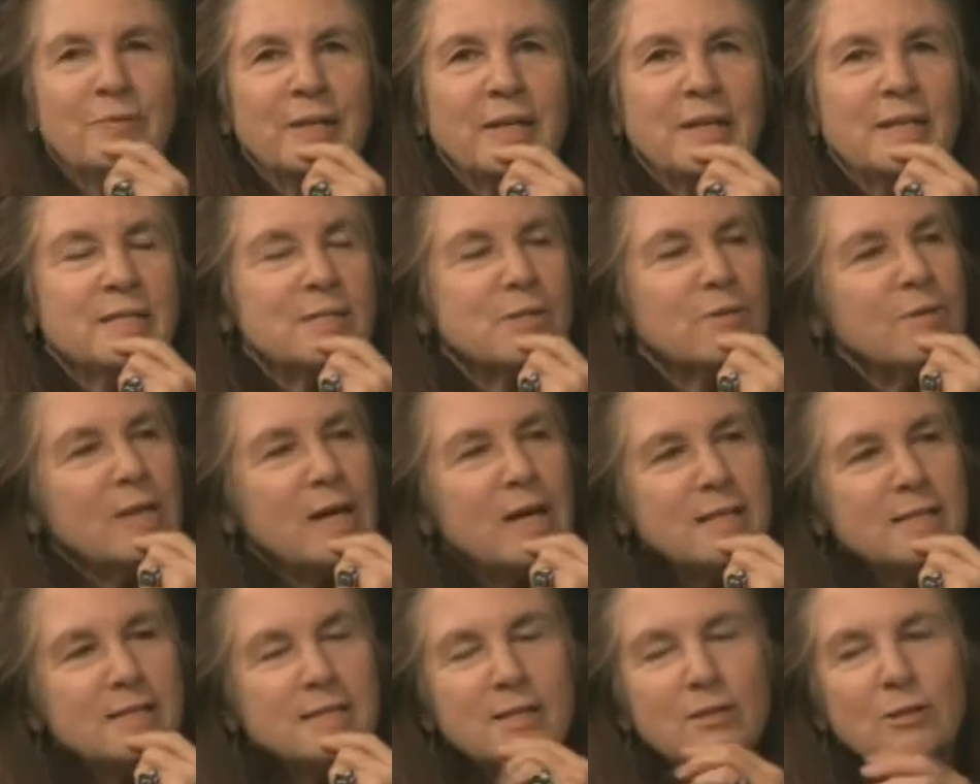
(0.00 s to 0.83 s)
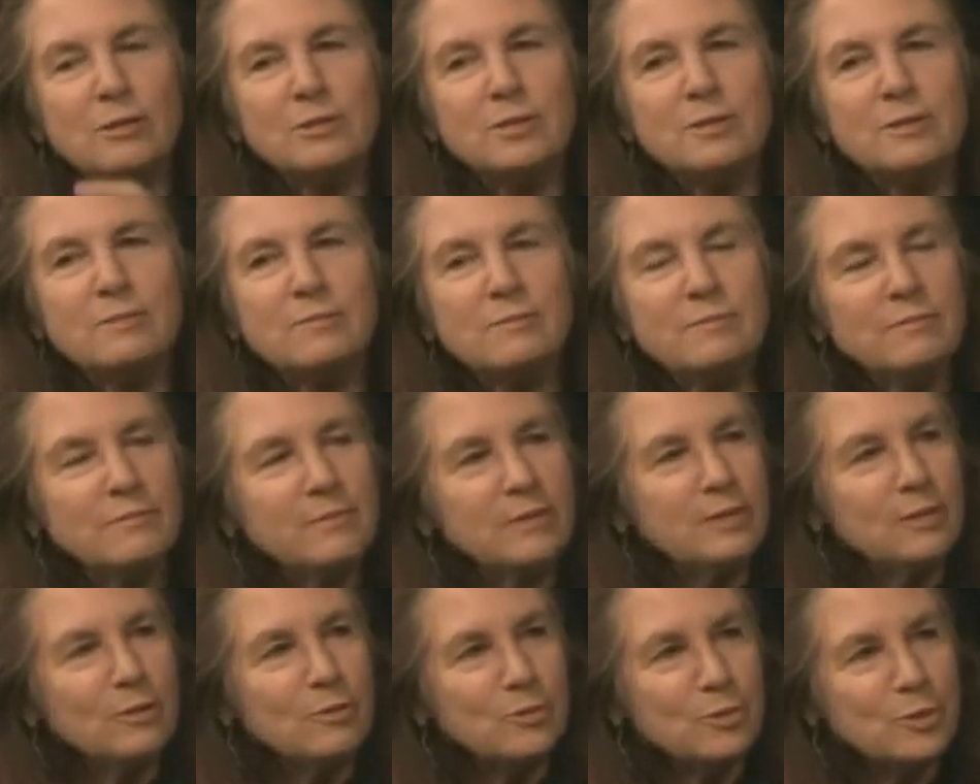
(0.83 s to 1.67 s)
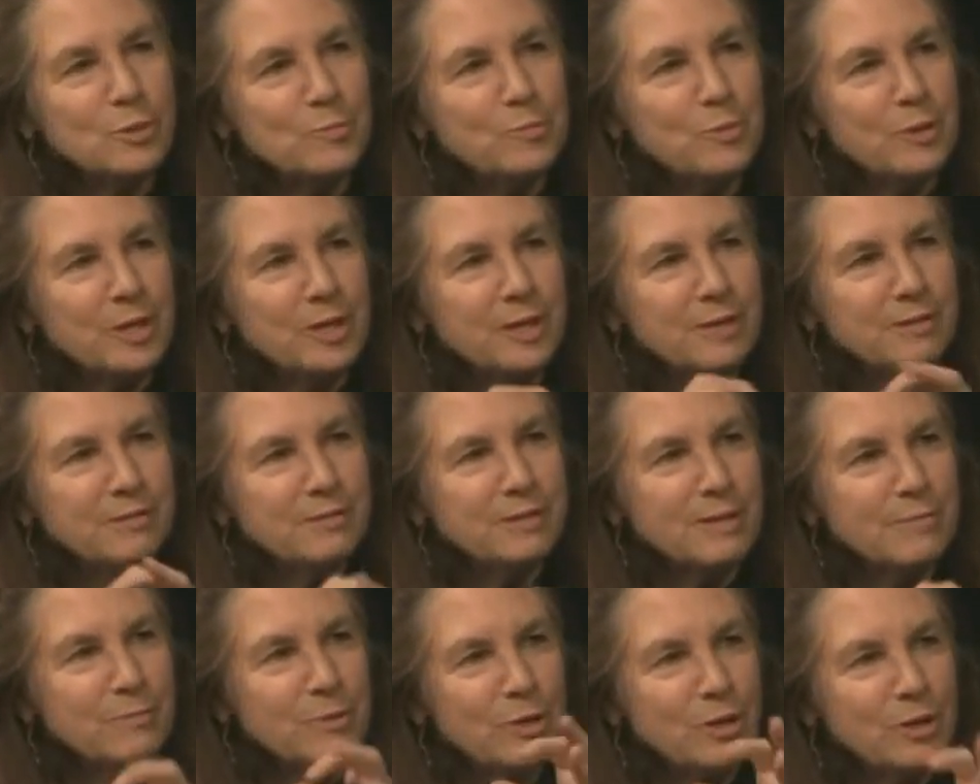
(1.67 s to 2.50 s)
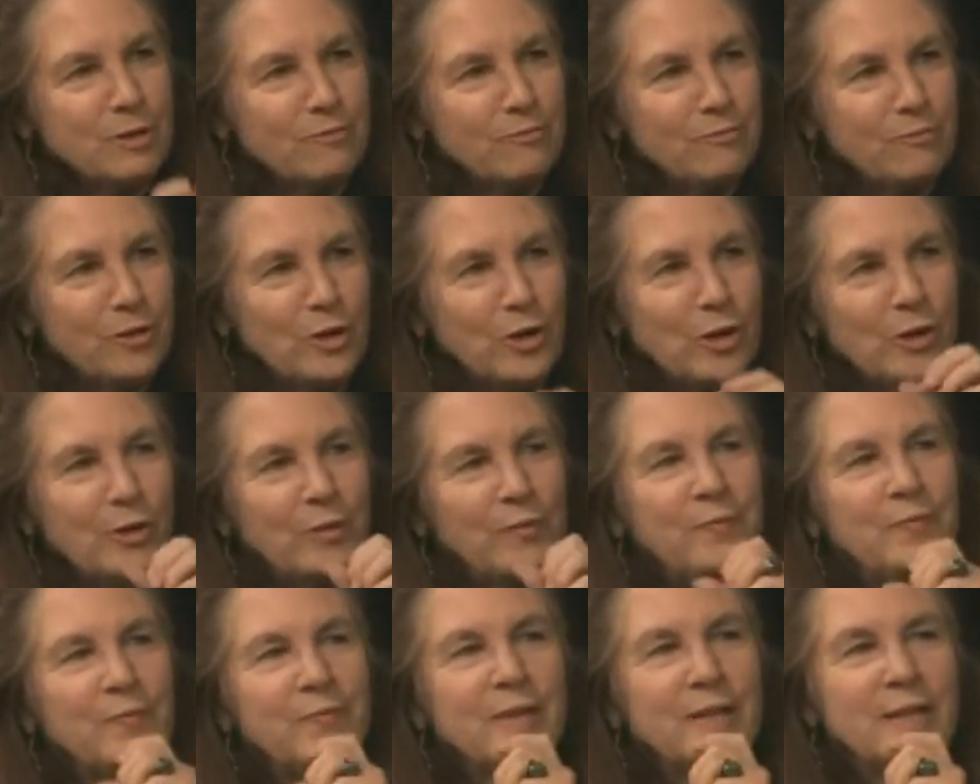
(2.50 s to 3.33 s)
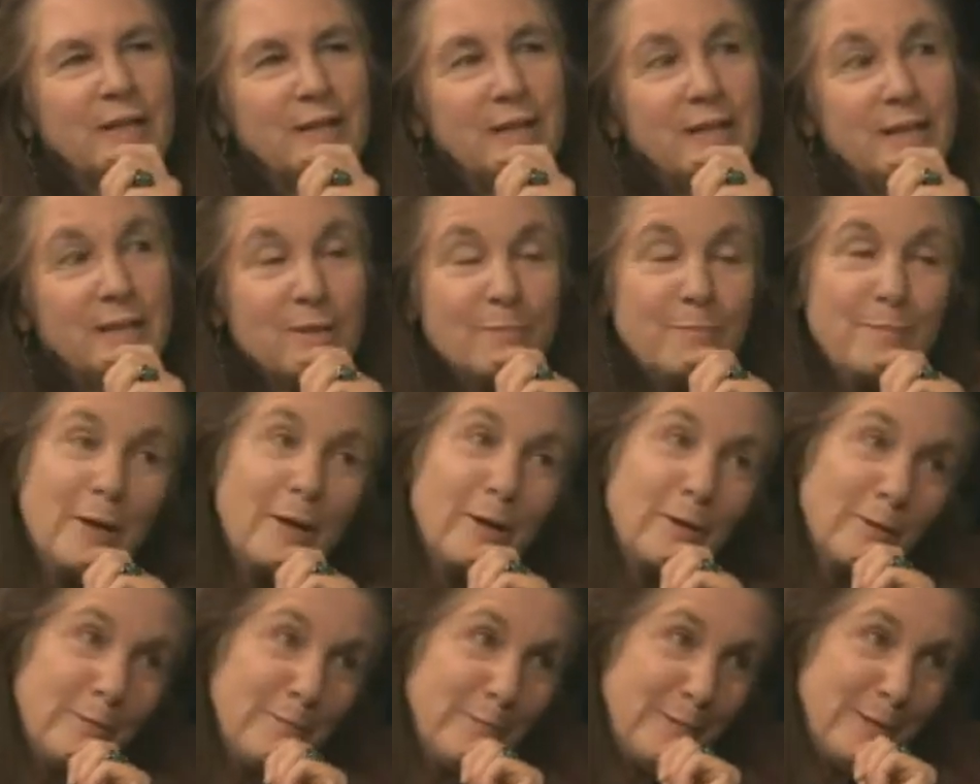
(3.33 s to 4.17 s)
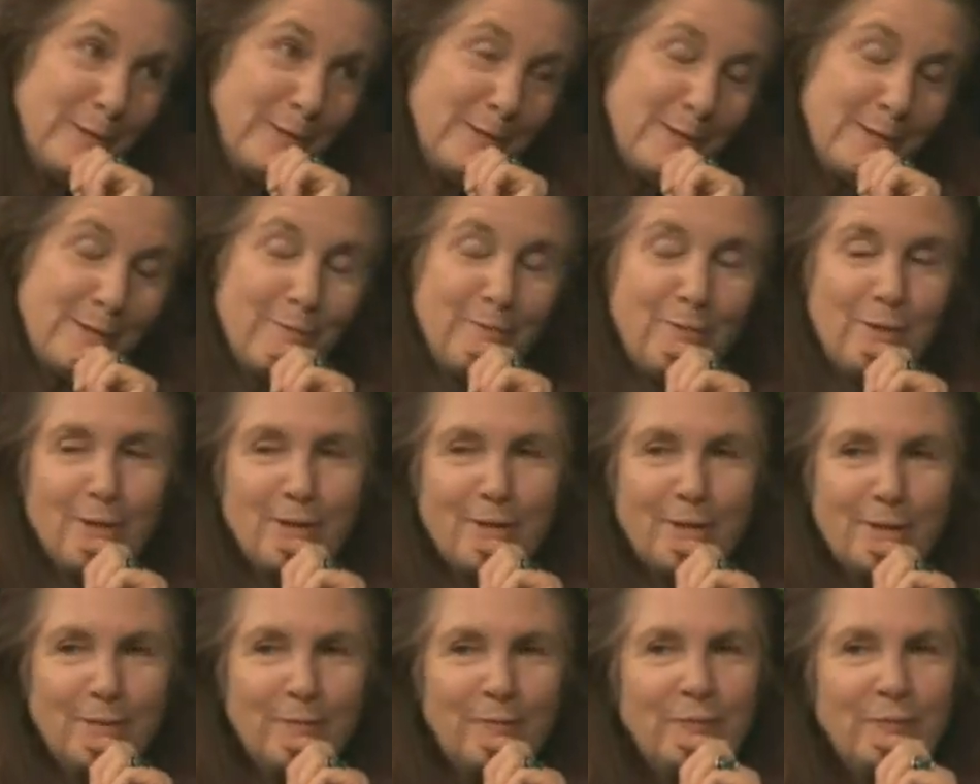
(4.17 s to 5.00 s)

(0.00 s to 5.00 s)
So that is held, spring, summer, and fall, in the better months of the year.